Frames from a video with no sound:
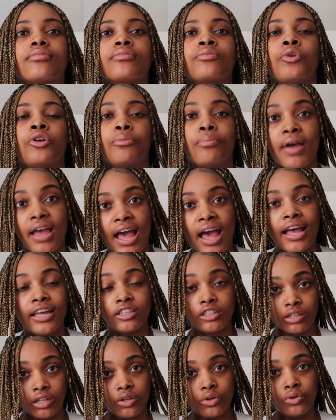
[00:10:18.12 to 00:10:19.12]
with my
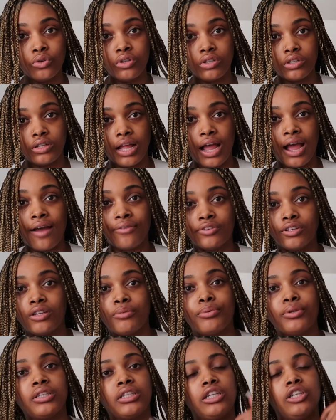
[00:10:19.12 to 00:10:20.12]
eyes closed after the
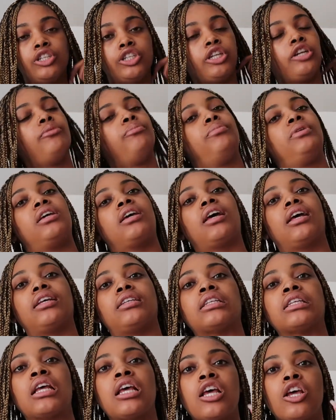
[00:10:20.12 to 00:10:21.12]
procedure
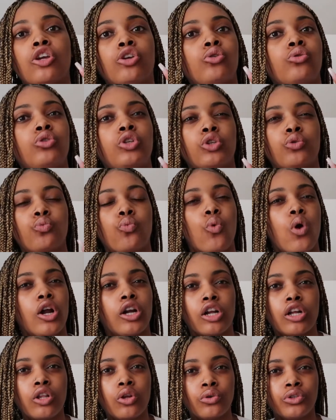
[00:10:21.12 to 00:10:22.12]
because you just want
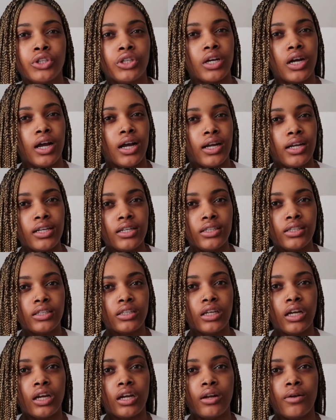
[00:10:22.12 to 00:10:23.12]
to close your eyes.
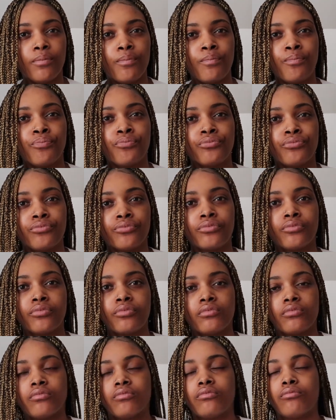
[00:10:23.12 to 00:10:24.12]

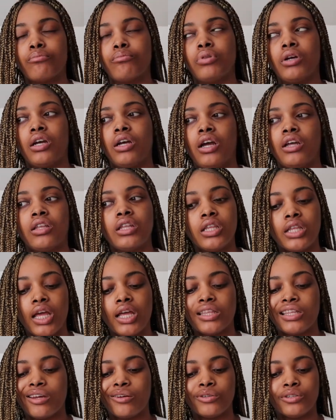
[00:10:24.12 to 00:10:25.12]
But other than
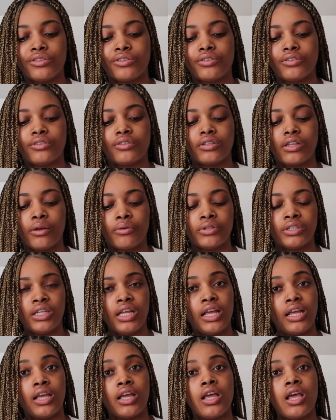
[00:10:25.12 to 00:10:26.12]
that, that was
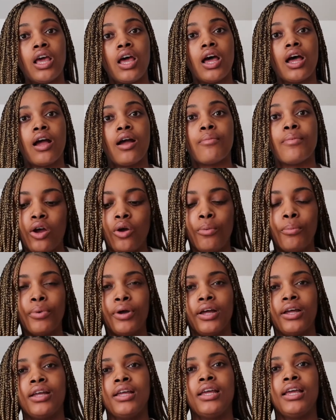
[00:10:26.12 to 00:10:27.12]
it.
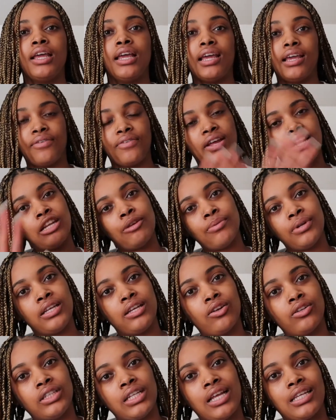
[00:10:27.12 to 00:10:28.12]
But if anybody
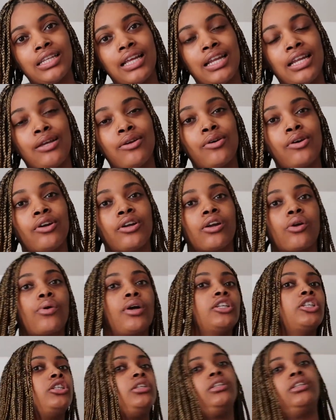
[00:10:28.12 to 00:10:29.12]
else has any other
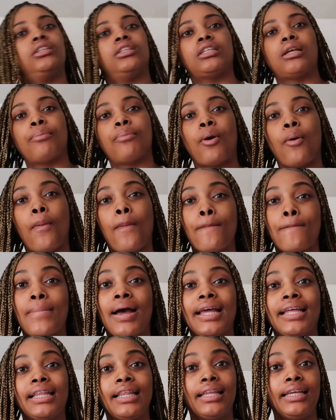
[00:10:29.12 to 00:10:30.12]
questions about
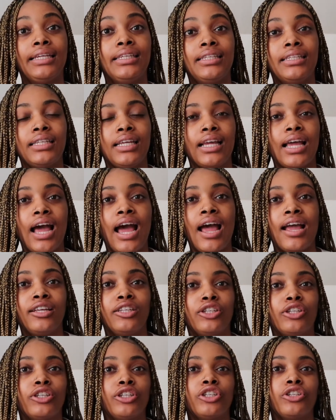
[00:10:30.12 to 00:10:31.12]
my LASIK eye
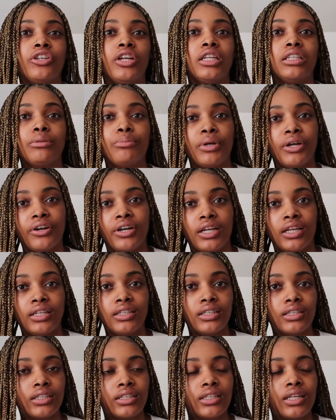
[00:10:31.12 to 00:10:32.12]
surgery
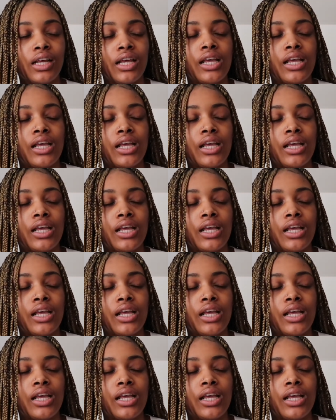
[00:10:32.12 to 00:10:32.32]
experience,